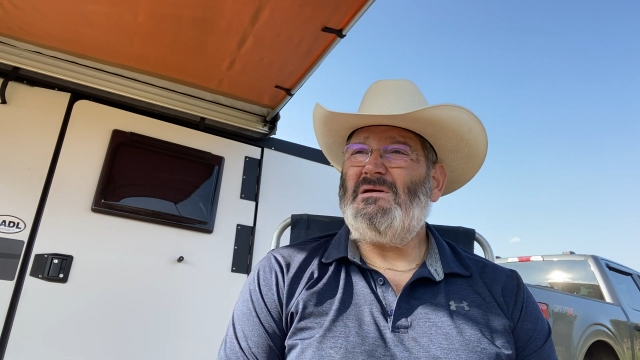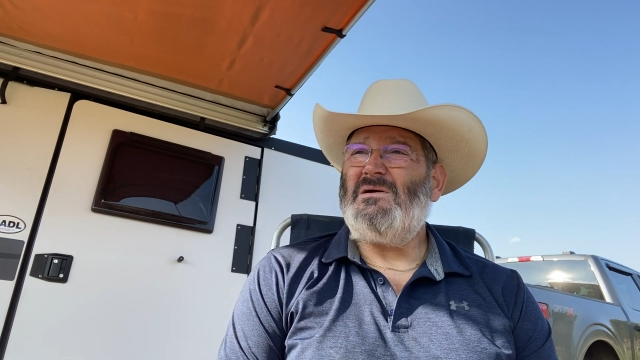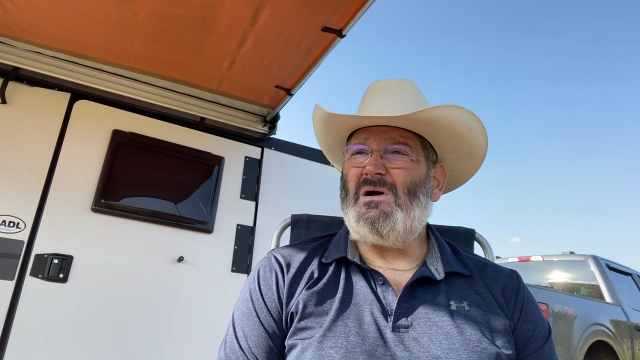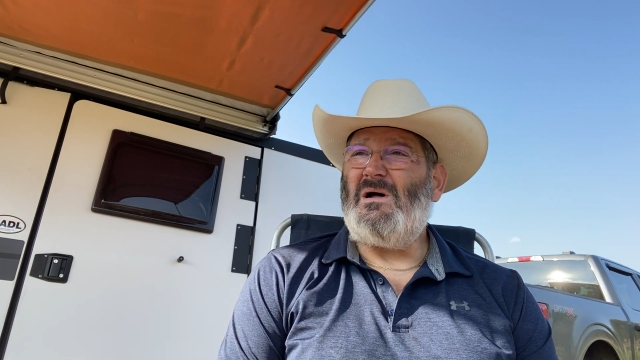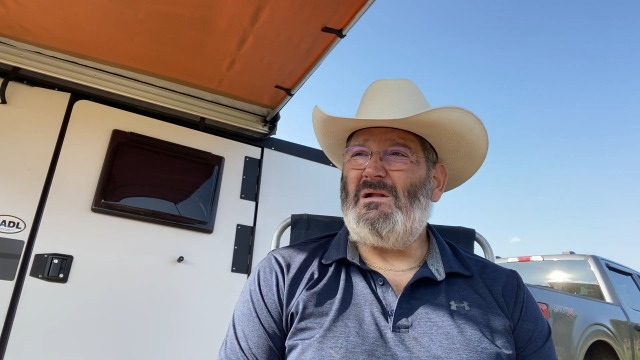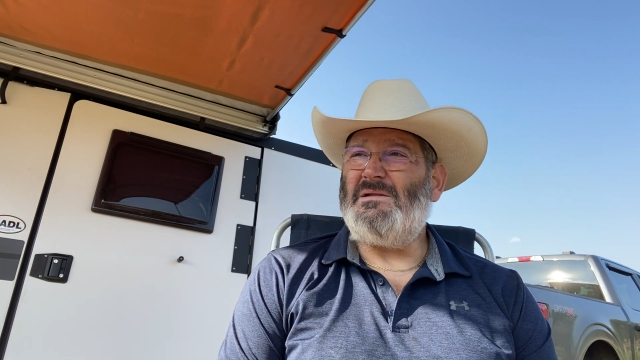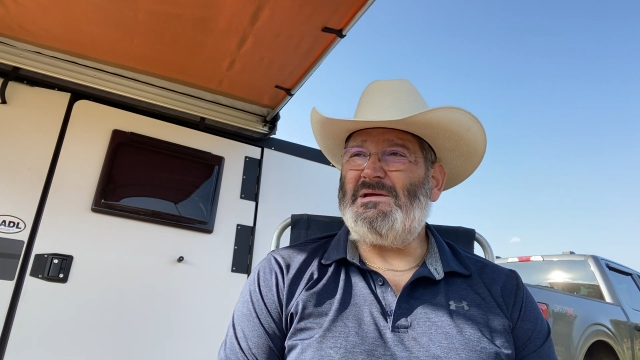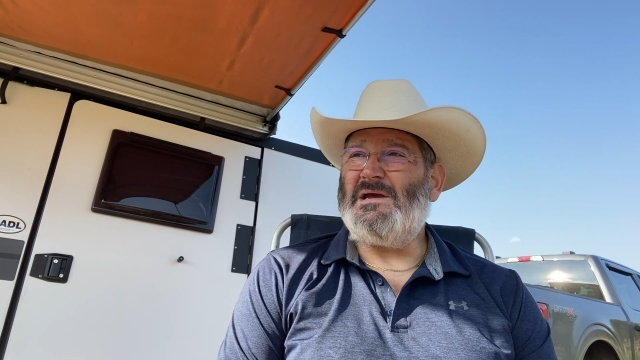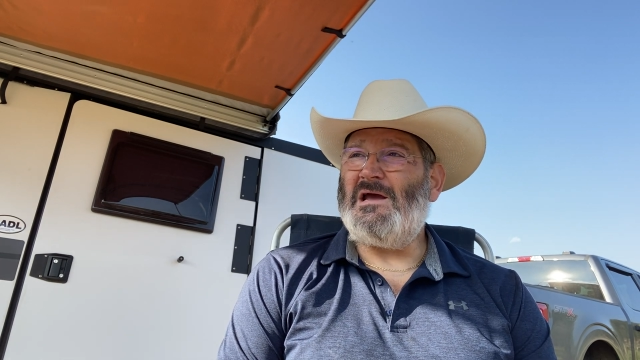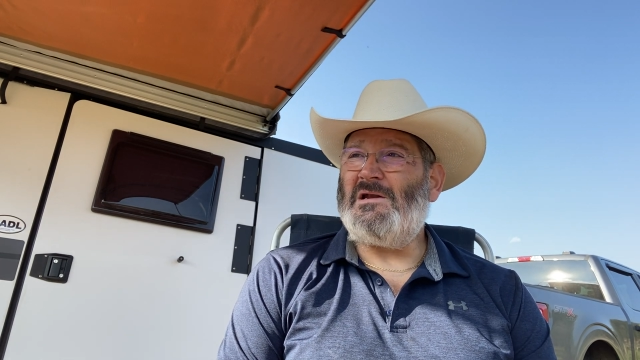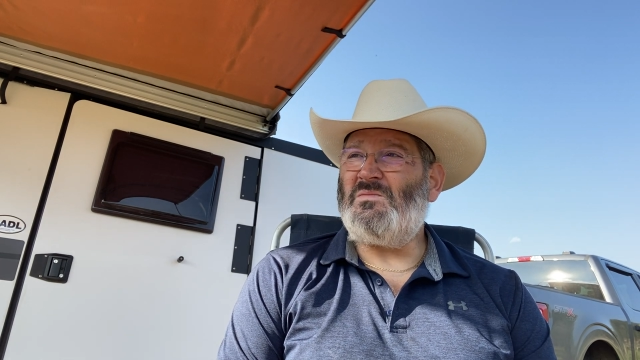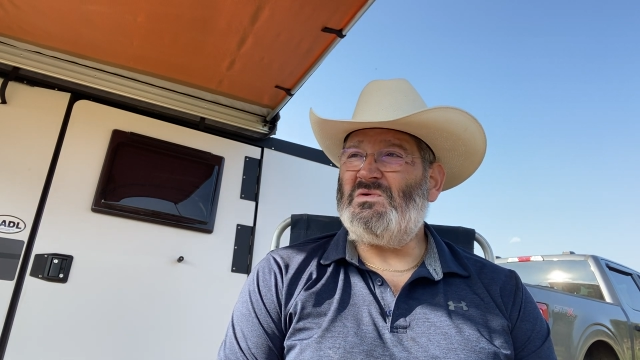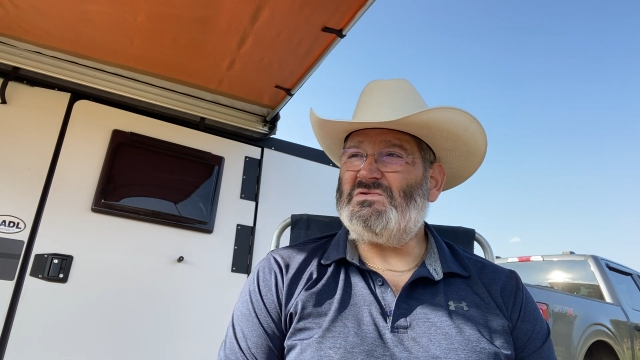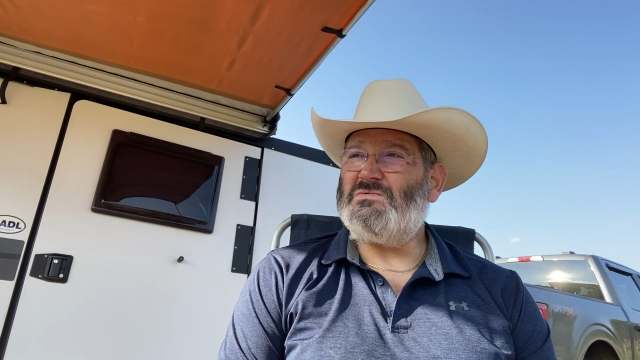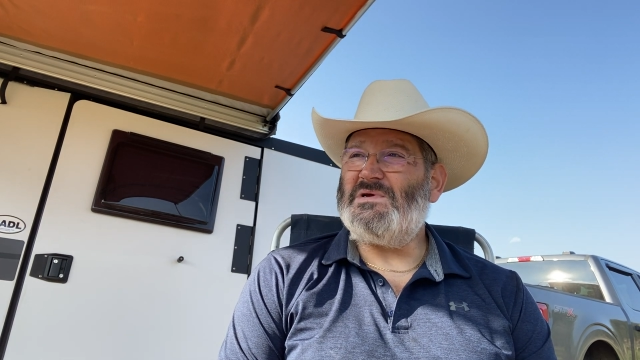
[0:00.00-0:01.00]
all the
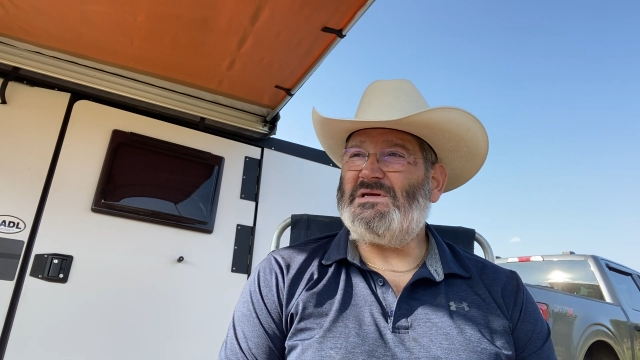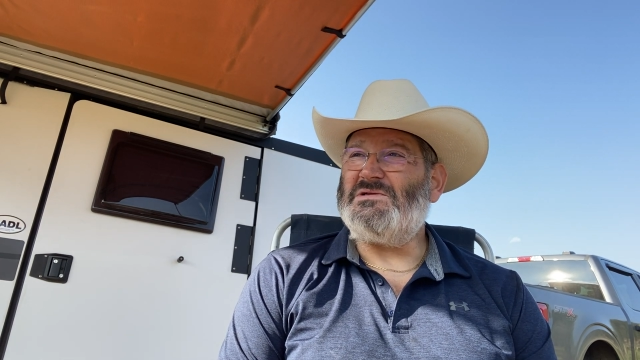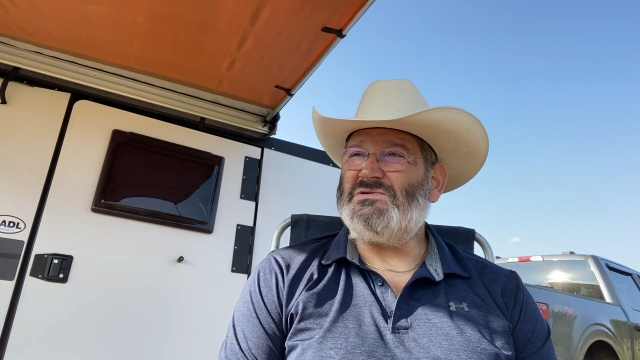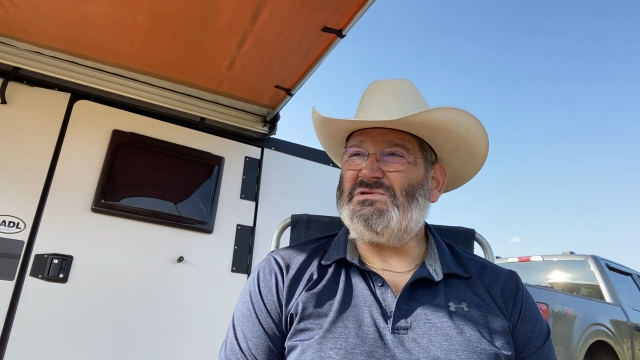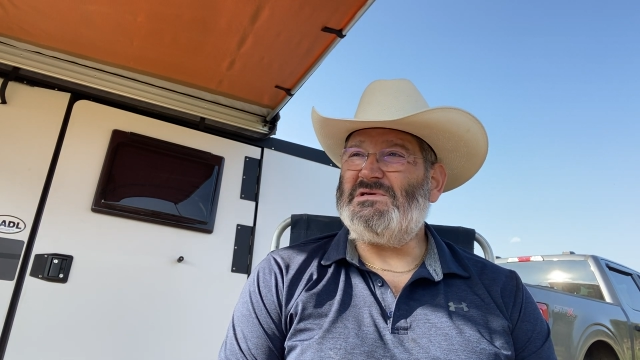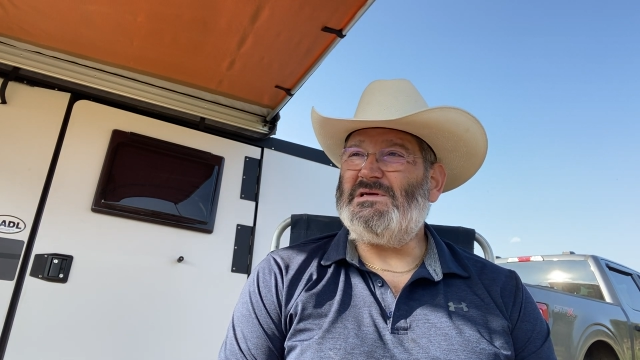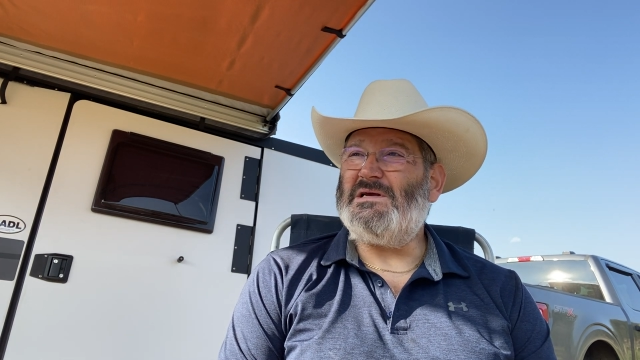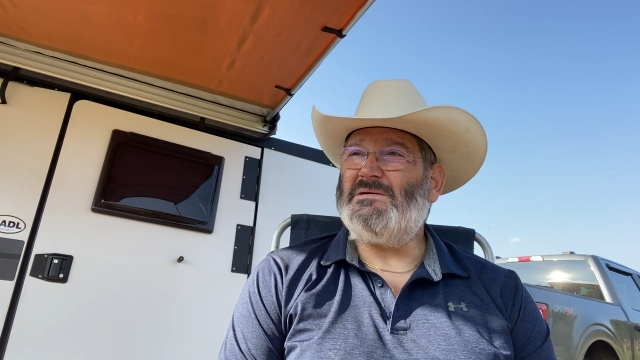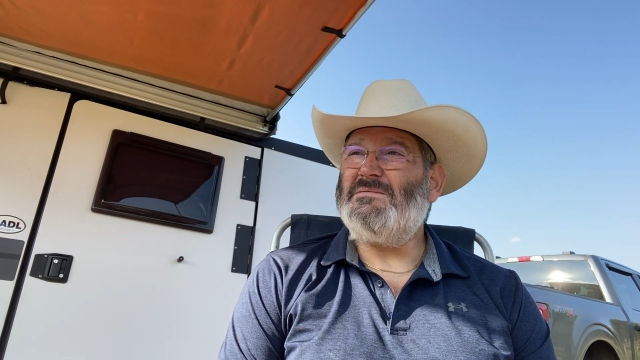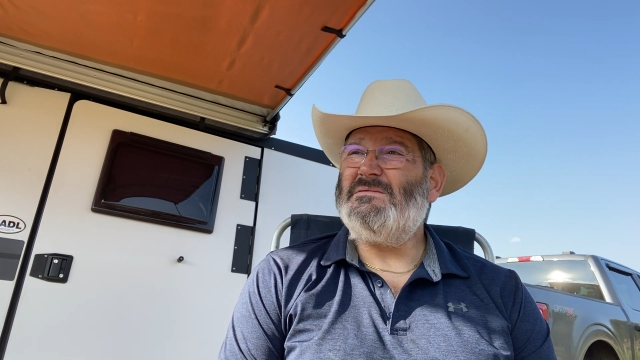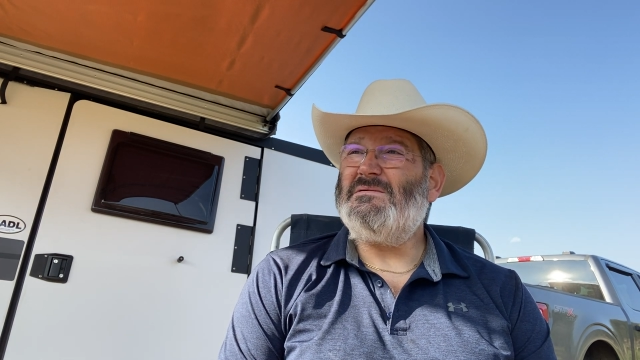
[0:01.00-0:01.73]
animals we can see,